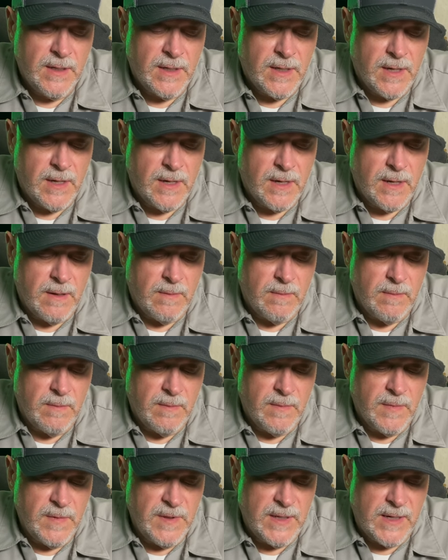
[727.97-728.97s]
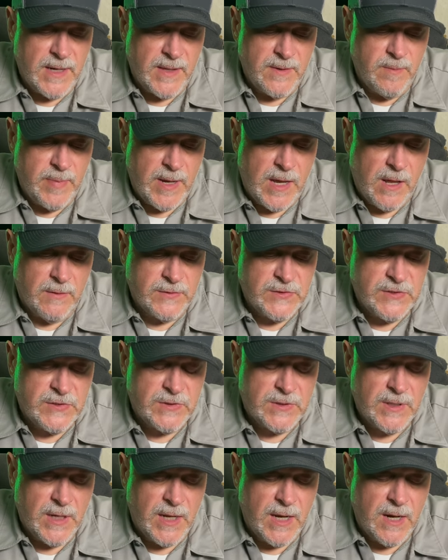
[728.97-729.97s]
um, than other
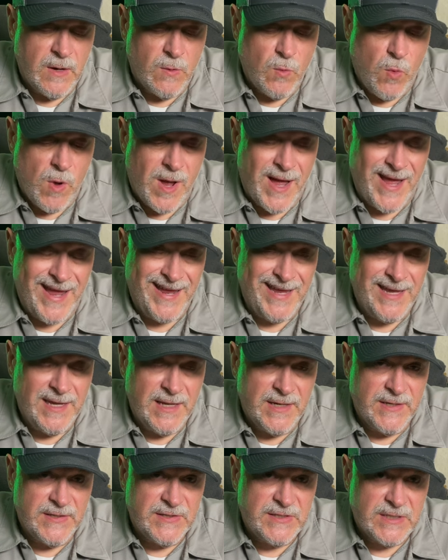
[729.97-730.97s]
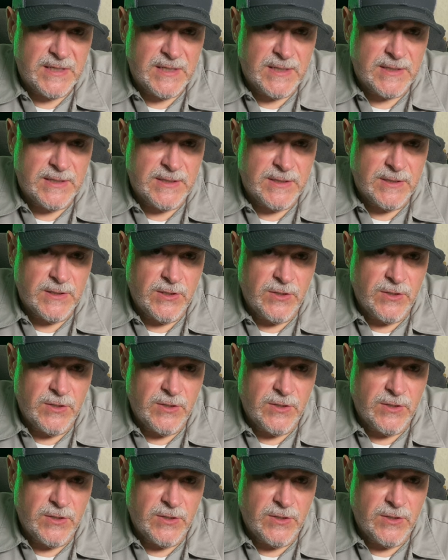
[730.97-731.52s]
belts and why is it